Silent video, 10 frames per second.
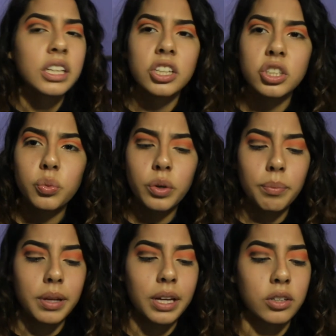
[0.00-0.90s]
Doesn't
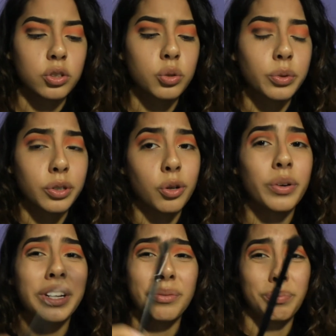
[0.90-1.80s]
want to blend, so we're
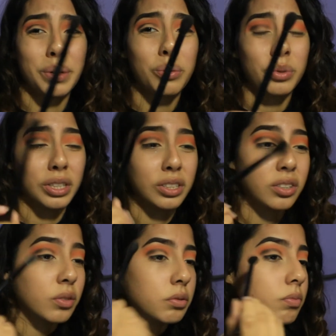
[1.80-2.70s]
going in with this
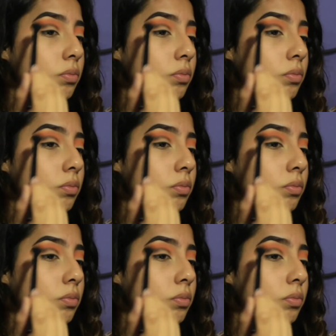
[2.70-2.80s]
comb.